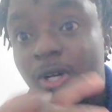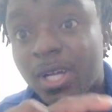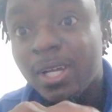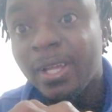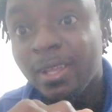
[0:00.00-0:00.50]
your
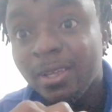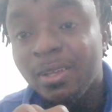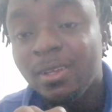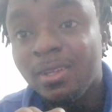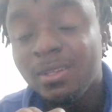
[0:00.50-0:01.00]
eye
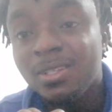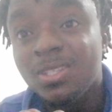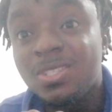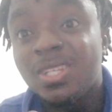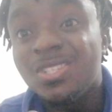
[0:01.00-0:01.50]

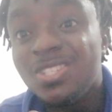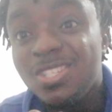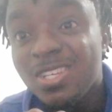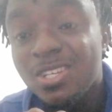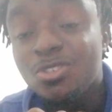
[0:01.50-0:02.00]
is the
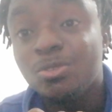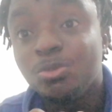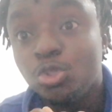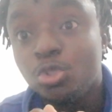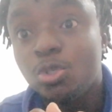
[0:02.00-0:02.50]
tears
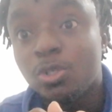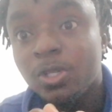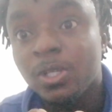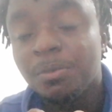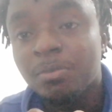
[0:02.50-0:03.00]
of
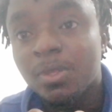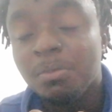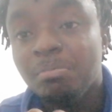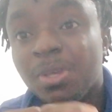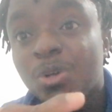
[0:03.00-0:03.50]
joy
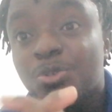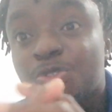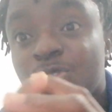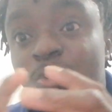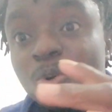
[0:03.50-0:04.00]

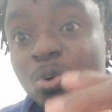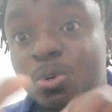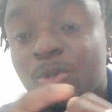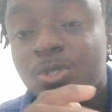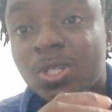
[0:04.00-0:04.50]
because
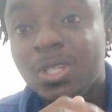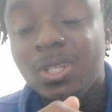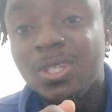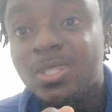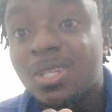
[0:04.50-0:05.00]
doors
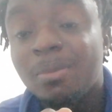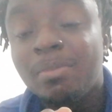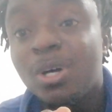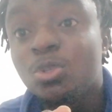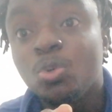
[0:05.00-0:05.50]
is
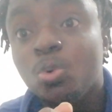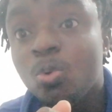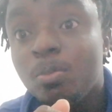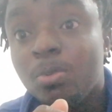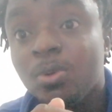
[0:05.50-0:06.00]
about to
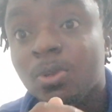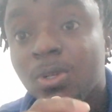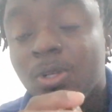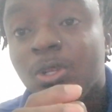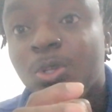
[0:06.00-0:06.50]
open,
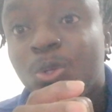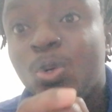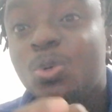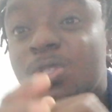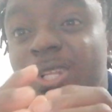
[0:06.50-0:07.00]

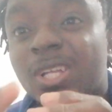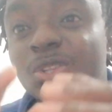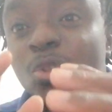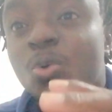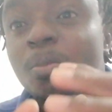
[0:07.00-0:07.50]
doors that
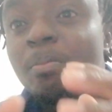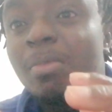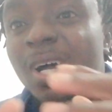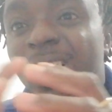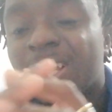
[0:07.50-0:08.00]
no
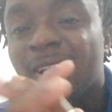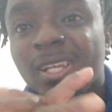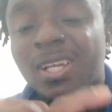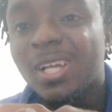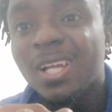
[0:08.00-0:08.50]
man
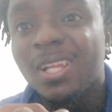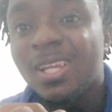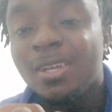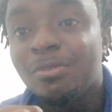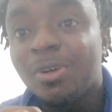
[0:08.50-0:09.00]

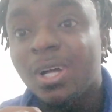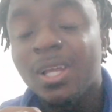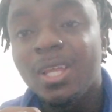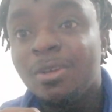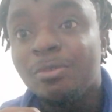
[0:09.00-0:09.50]
can
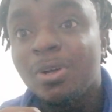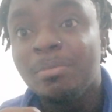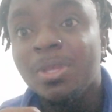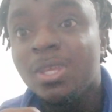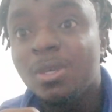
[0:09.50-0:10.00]
ever,
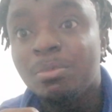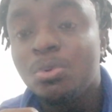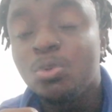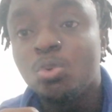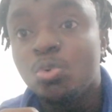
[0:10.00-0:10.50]
ever be
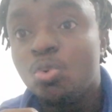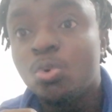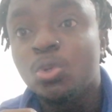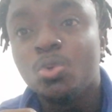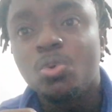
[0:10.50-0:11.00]
able to
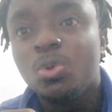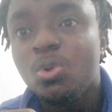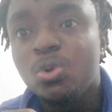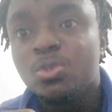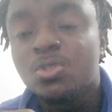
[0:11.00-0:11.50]
do or to
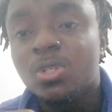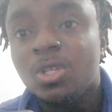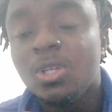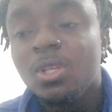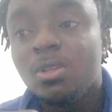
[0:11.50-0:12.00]
close
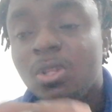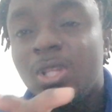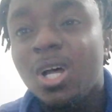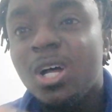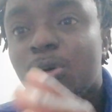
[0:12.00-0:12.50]

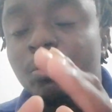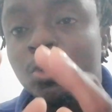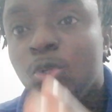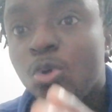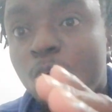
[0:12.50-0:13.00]
that
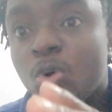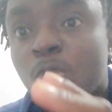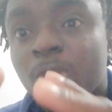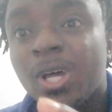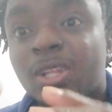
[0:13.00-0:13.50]

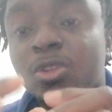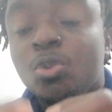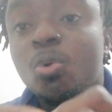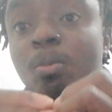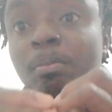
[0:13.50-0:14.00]
door that
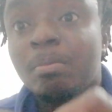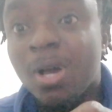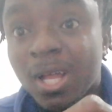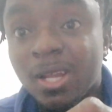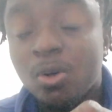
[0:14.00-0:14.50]
no
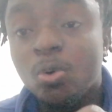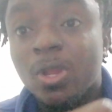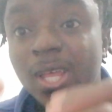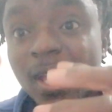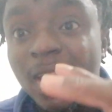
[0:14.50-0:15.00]
man
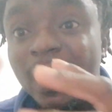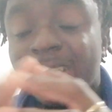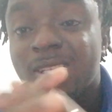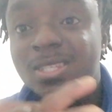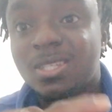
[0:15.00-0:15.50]
on
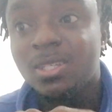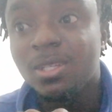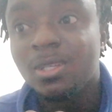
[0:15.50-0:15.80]
earth,